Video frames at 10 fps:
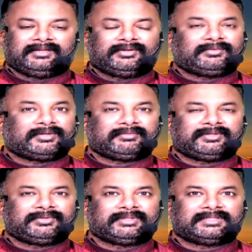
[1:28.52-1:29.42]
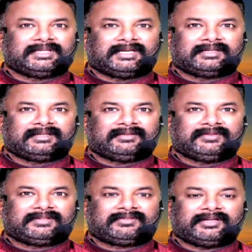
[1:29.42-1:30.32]
you know what we do is that
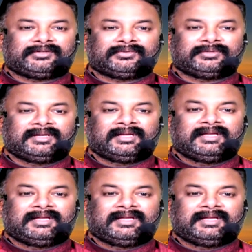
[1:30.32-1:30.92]
we try to